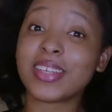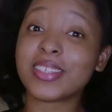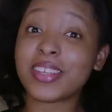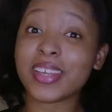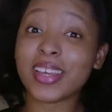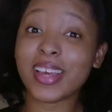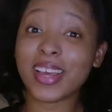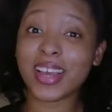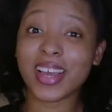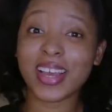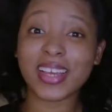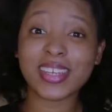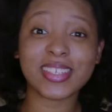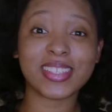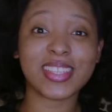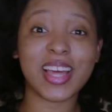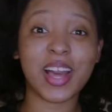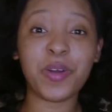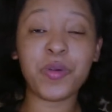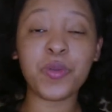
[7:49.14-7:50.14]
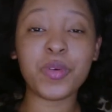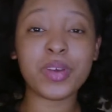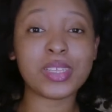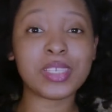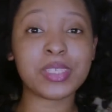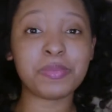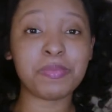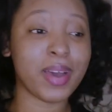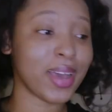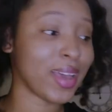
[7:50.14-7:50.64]
So yeah guys, that
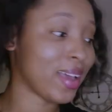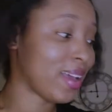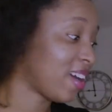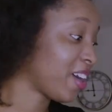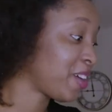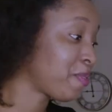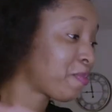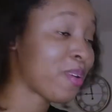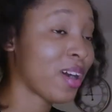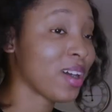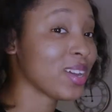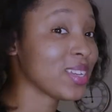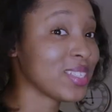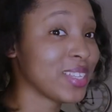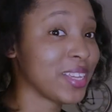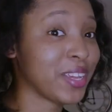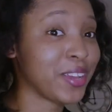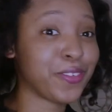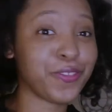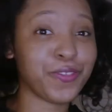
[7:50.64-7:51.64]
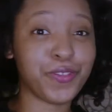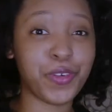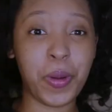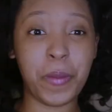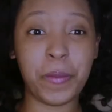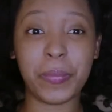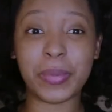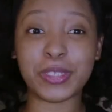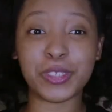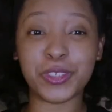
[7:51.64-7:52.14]
was my unboxing
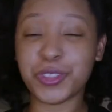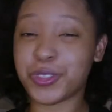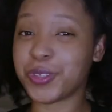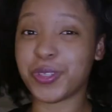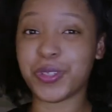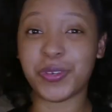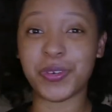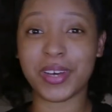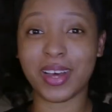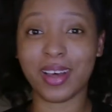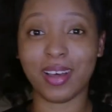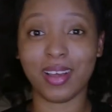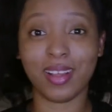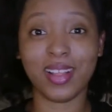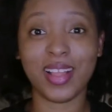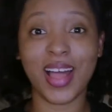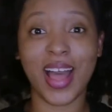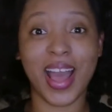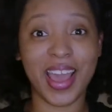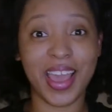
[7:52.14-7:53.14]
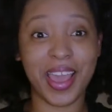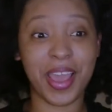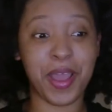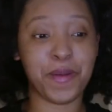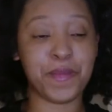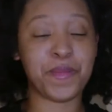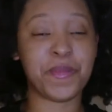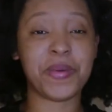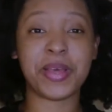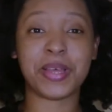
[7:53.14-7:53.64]
from truLocal. I
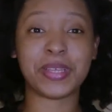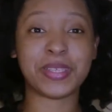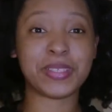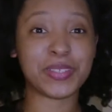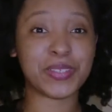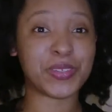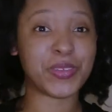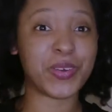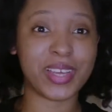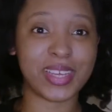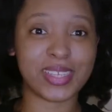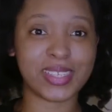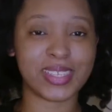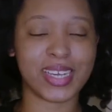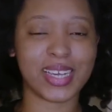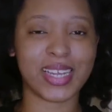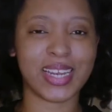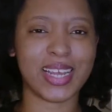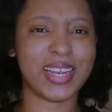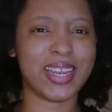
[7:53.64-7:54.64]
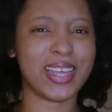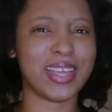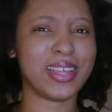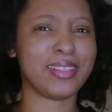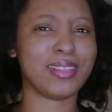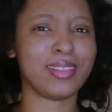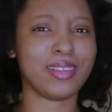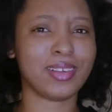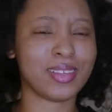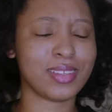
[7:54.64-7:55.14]
am so excited. It
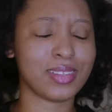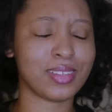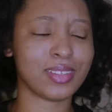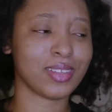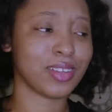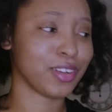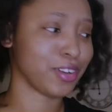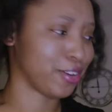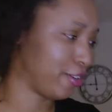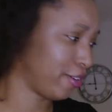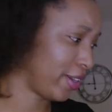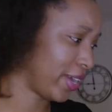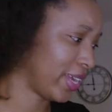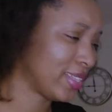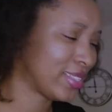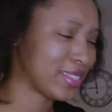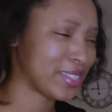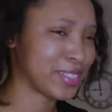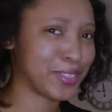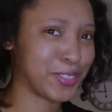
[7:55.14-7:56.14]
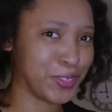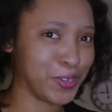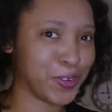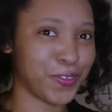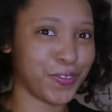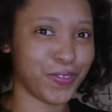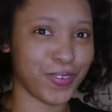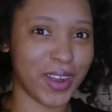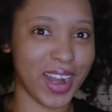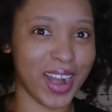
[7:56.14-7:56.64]
looks great so
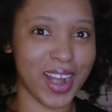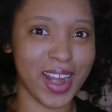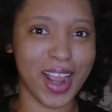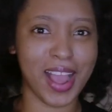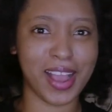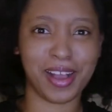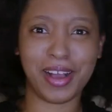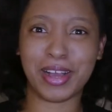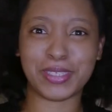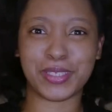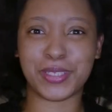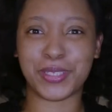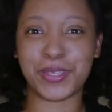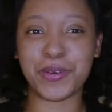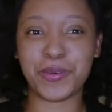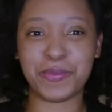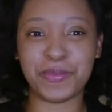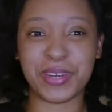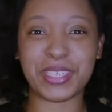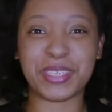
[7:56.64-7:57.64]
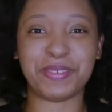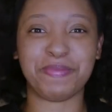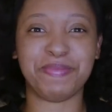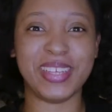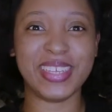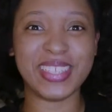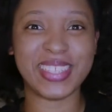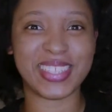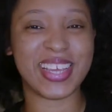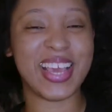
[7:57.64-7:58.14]
far. I got so much
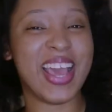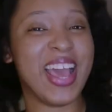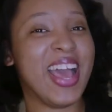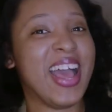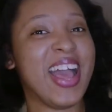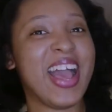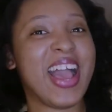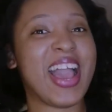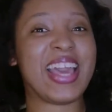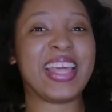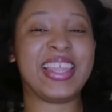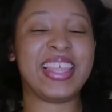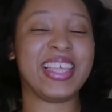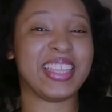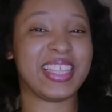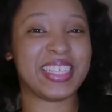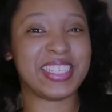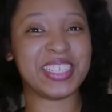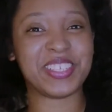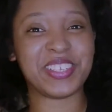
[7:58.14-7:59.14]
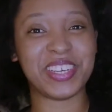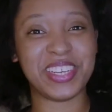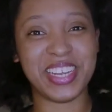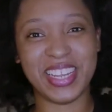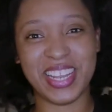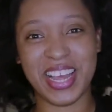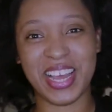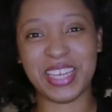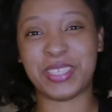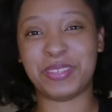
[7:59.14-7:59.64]
meat. I think this is
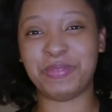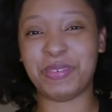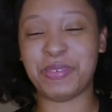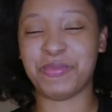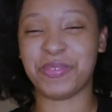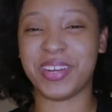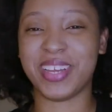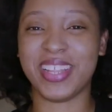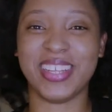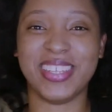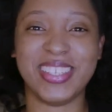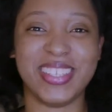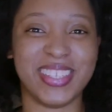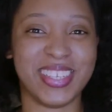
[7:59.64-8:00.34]
gonna last me more than